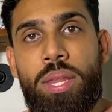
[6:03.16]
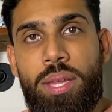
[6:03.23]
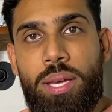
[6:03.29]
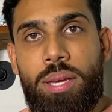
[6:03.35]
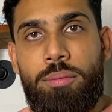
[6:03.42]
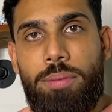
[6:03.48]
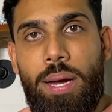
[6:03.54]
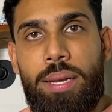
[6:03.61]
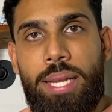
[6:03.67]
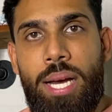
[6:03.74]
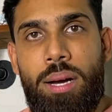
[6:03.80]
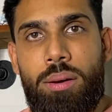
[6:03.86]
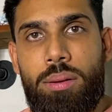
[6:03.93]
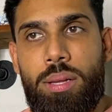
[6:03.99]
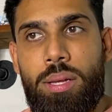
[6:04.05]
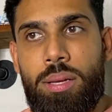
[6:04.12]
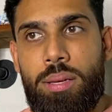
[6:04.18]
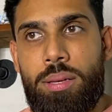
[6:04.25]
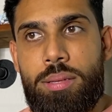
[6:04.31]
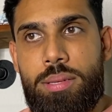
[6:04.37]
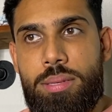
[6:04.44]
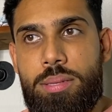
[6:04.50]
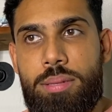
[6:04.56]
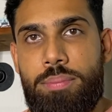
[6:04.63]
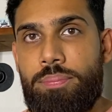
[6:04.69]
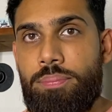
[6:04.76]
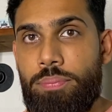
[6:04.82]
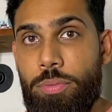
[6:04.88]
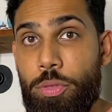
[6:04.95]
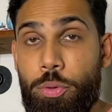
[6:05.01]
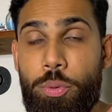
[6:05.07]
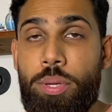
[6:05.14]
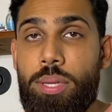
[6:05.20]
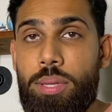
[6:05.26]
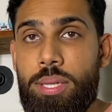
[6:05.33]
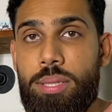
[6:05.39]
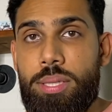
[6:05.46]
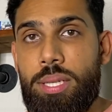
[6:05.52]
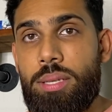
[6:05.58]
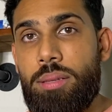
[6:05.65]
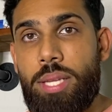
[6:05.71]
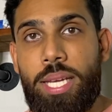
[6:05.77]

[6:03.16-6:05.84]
they can find out is through your LinkedIn.